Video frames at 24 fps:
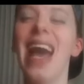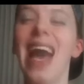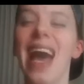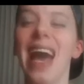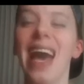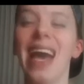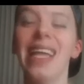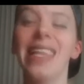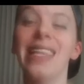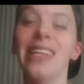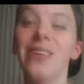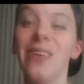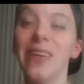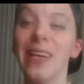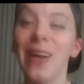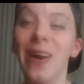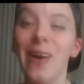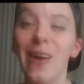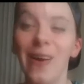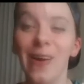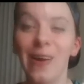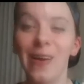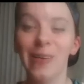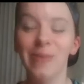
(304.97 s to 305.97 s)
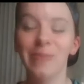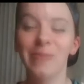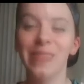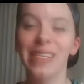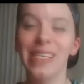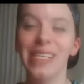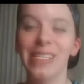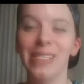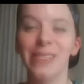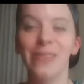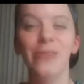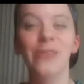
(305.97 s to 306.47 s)
And they're like, oh,
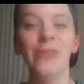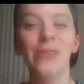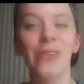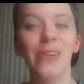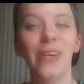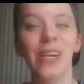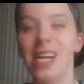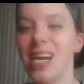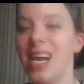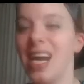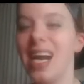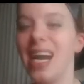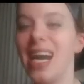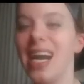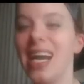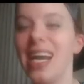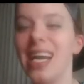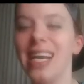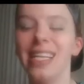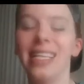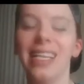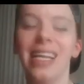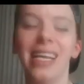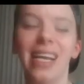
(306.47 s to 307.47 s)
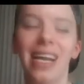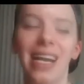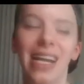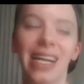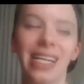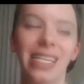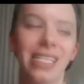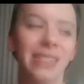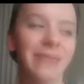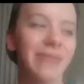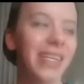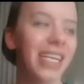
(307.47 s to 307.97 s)
please don't cry. And they
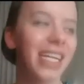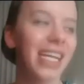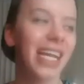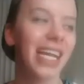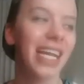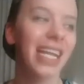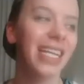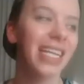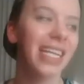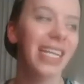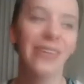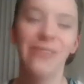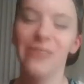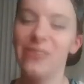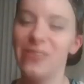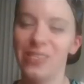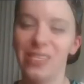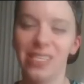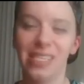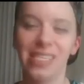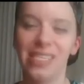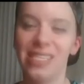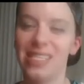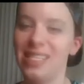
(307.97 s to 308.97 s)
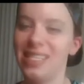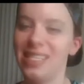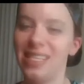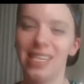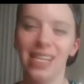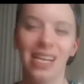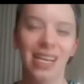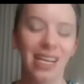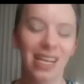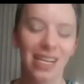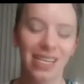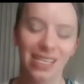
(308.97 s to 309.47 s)
hugged me, and it was just,
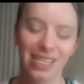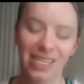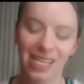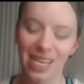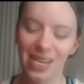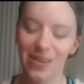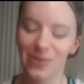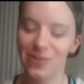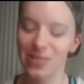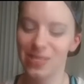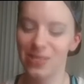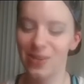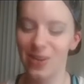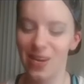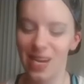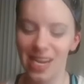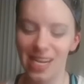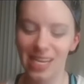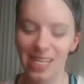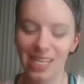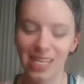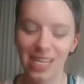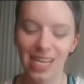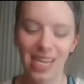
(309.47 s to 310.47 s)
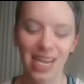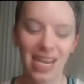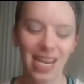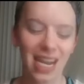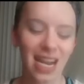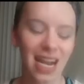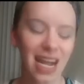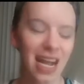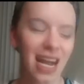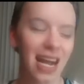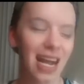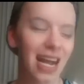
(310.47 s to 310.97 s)
it was great.
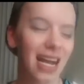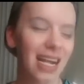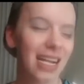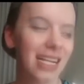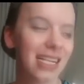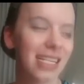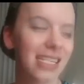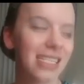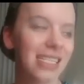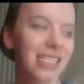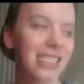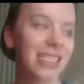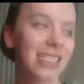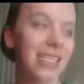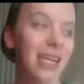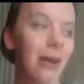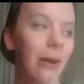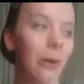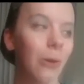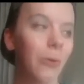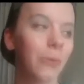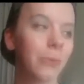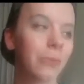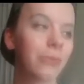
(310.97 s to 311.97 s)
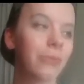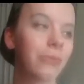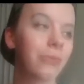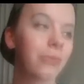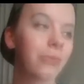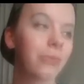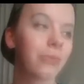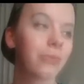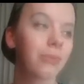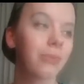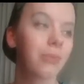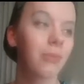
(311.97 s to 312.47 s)
So
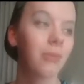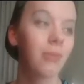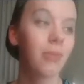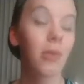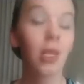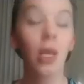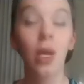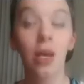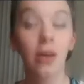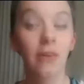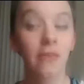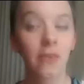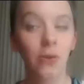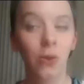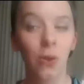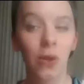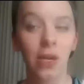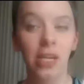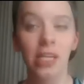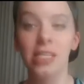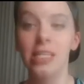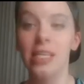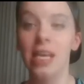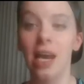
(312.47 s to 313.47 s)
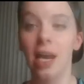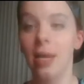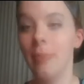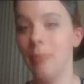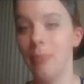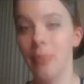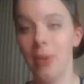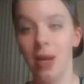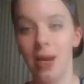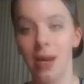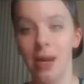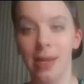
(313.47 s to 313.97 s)
of course I
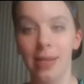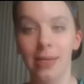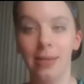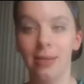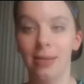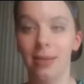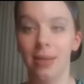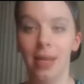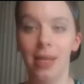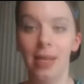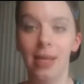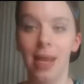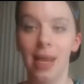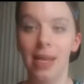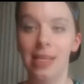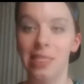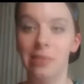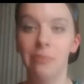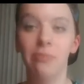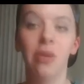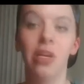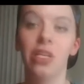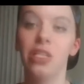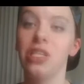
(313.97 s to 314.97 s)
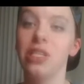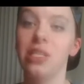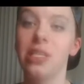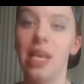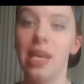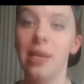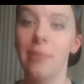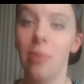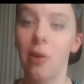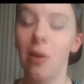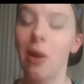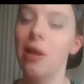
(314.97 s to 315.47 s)
bought like as much as
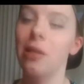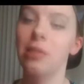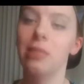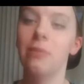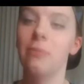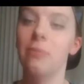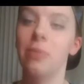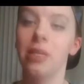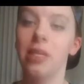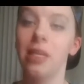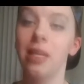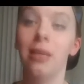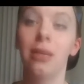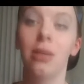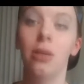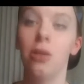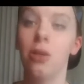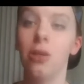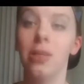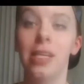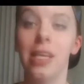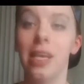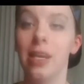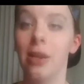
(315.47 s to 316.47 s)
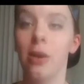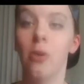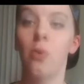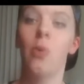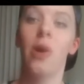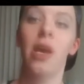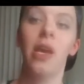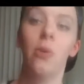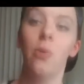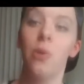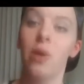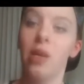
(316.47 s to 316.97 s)
I possibly could get
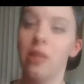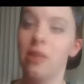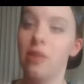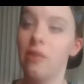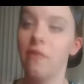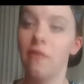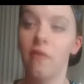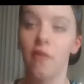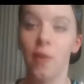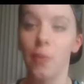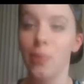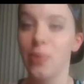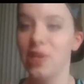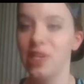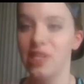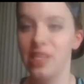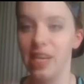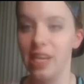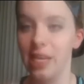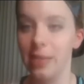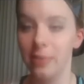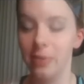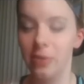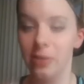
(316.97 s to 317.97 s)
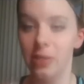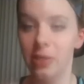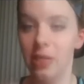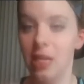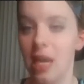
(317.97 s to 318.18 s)
away with from the table.